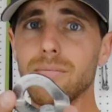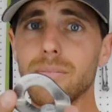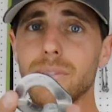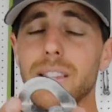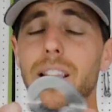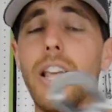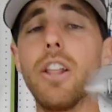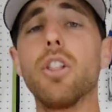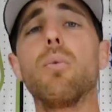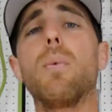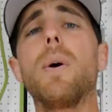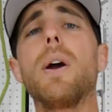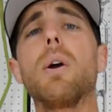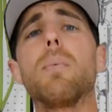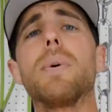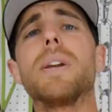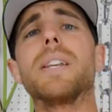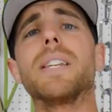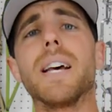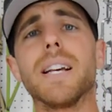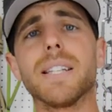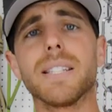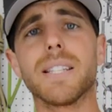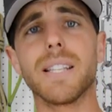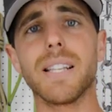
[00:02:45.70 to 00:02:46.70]
Now, the way we
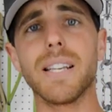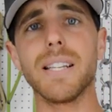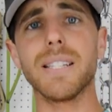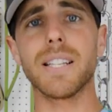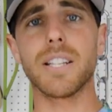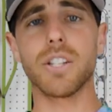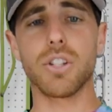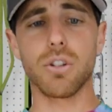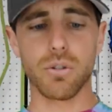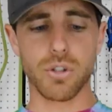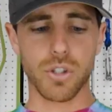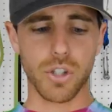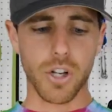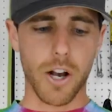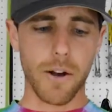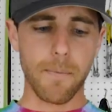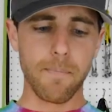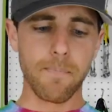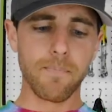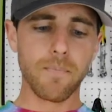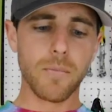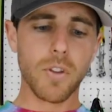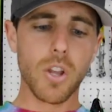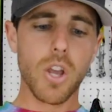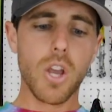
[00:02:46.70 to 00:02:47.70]
tested these, as you
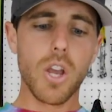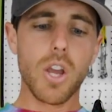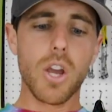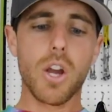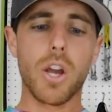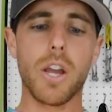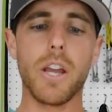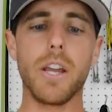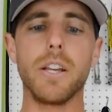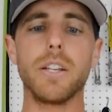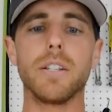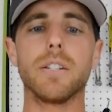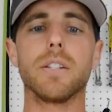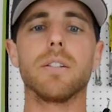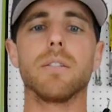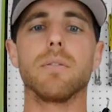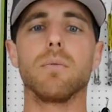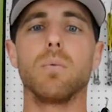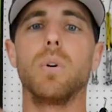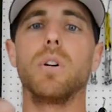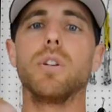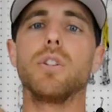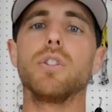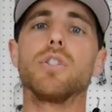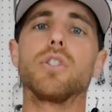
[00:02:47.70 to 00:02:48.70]
saw, is,
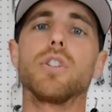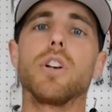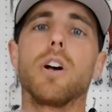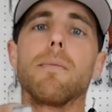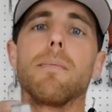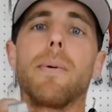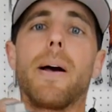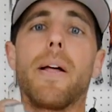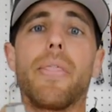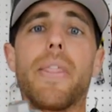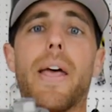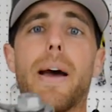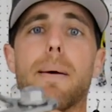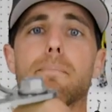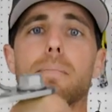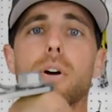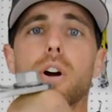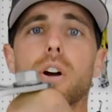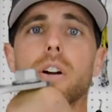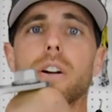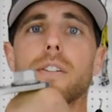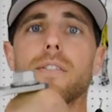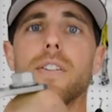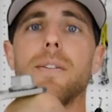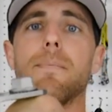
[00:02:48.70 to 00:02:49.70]
well, you saw about that
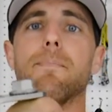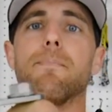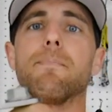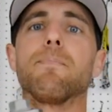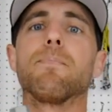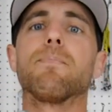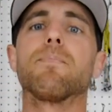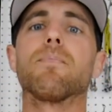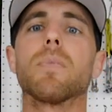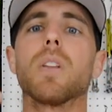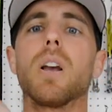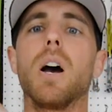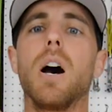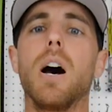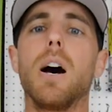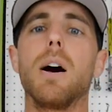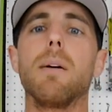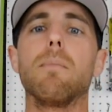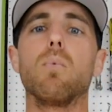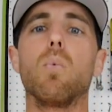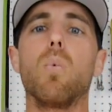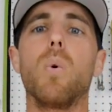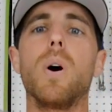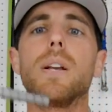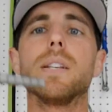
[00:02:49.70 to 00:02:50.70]
part of it,
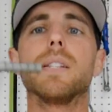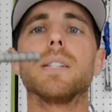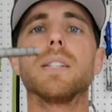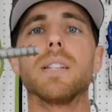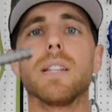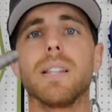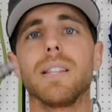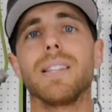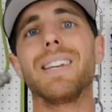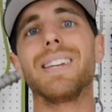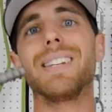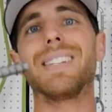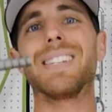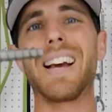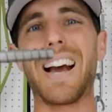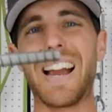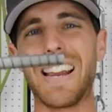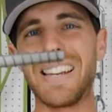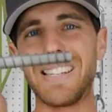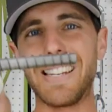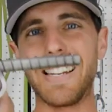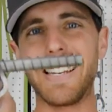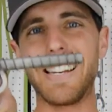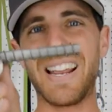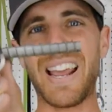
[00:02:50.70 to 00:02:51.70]
um, was the
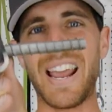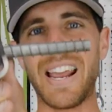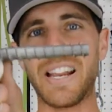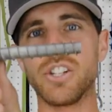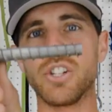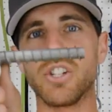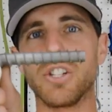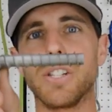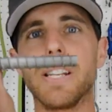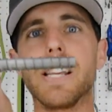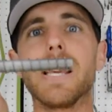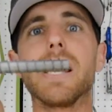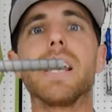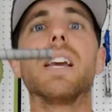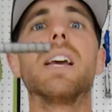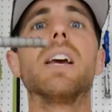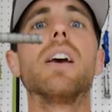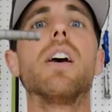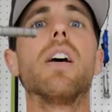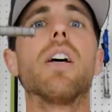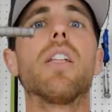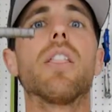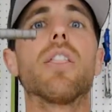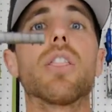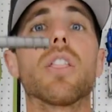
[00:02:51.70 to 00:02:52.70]
Titan H D
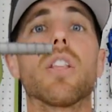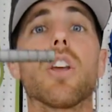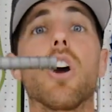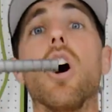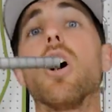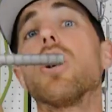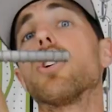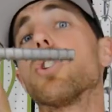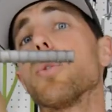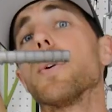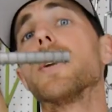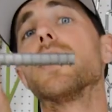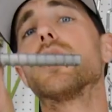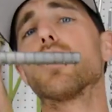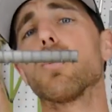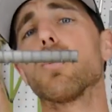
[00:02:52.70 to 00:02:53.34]
concrete